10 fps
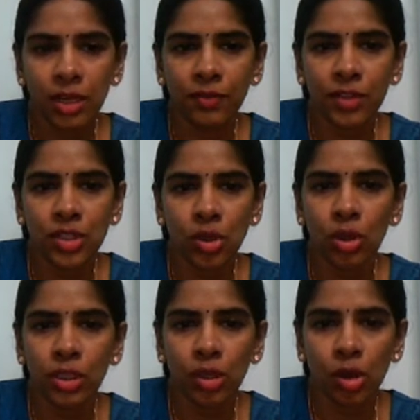in which
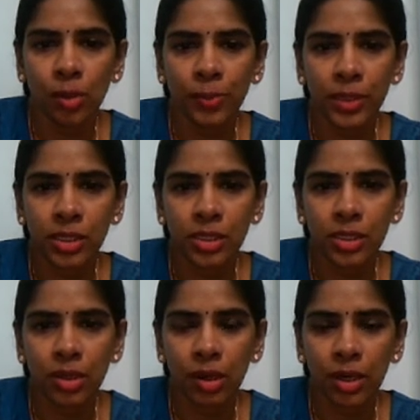all the
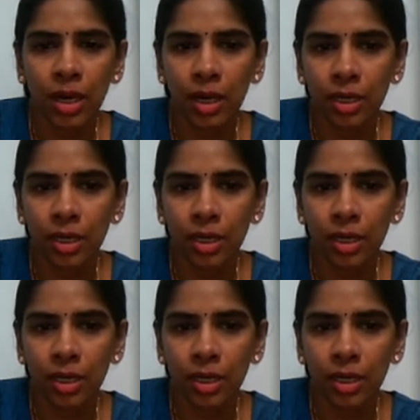components are